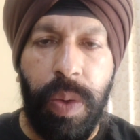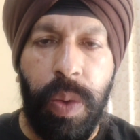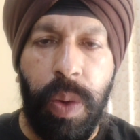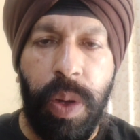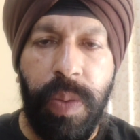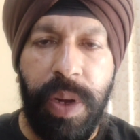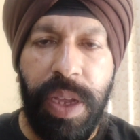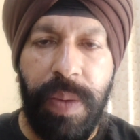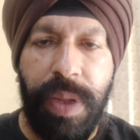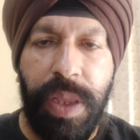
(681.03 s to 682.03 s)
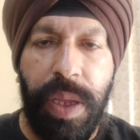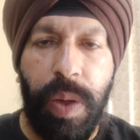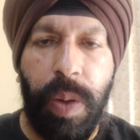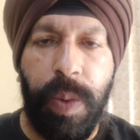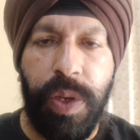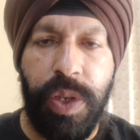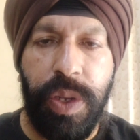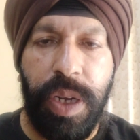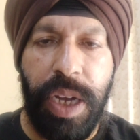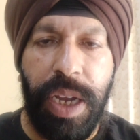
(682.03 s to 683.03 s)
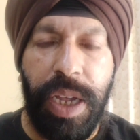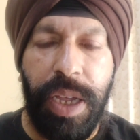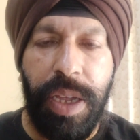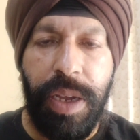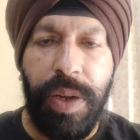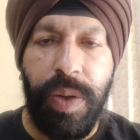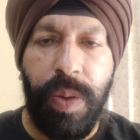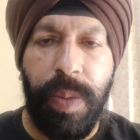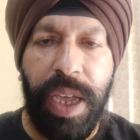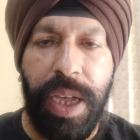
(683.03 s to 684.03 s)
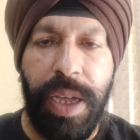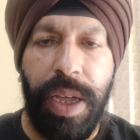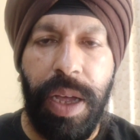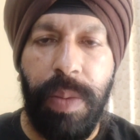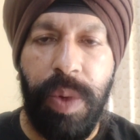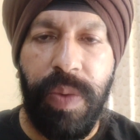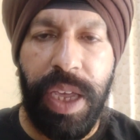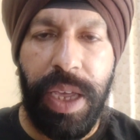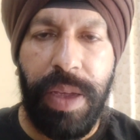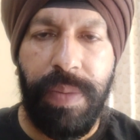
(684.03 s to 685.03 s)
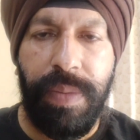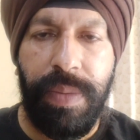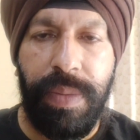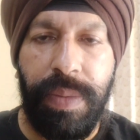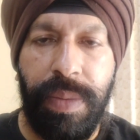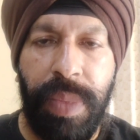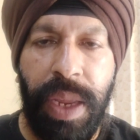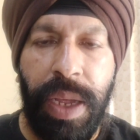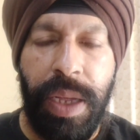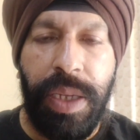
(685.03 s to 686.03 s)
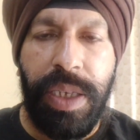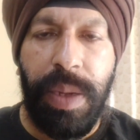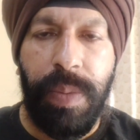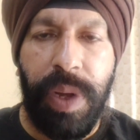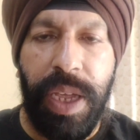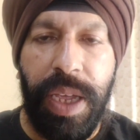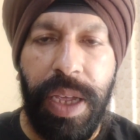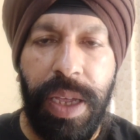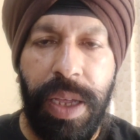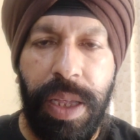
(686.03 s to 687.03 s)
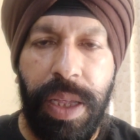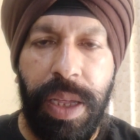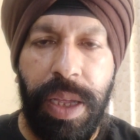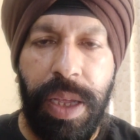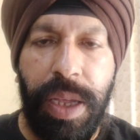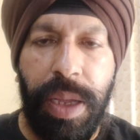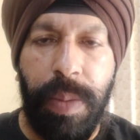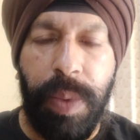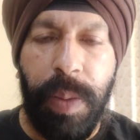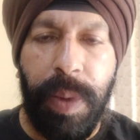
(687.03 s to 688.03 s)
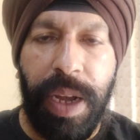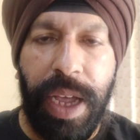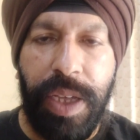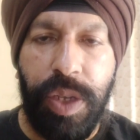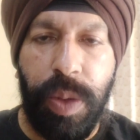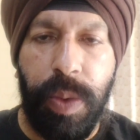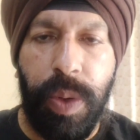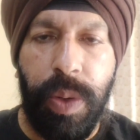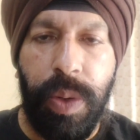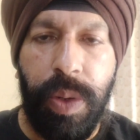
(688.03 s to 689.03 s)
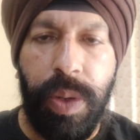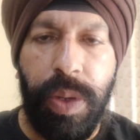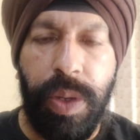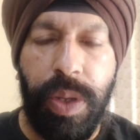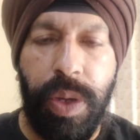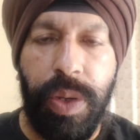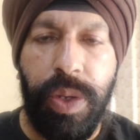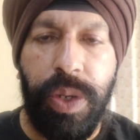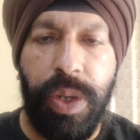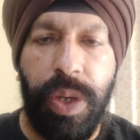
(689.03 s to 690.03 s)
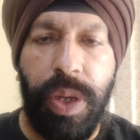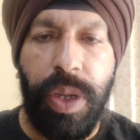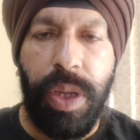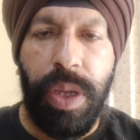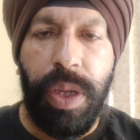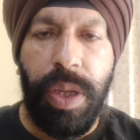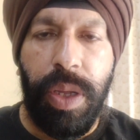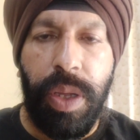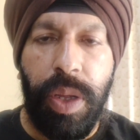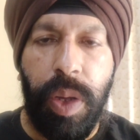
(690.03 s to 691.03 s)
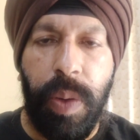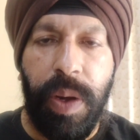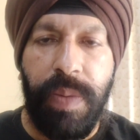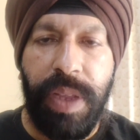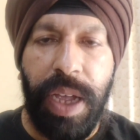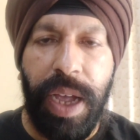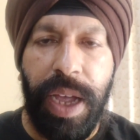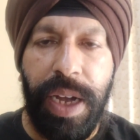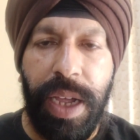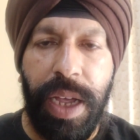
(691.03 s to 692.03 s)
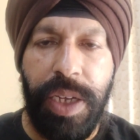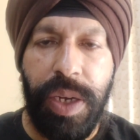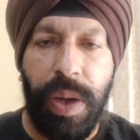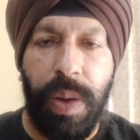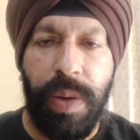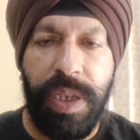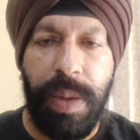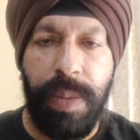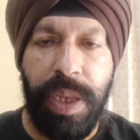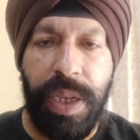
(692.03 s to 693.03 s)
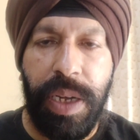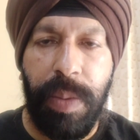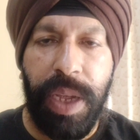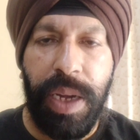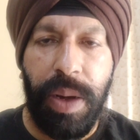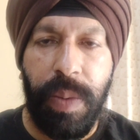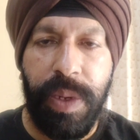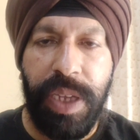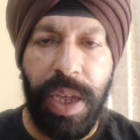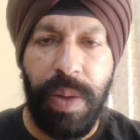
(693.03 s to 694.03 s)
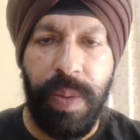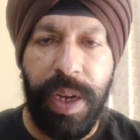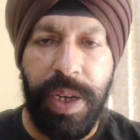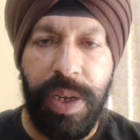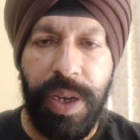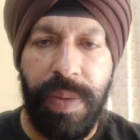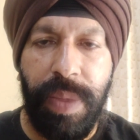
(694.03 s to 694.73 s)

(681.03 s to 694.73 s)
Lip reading: Who all were given the opportunity to make a movie? Simply people like Subbu, those who are of the higher caste or resemble the demeanor of a sycophant,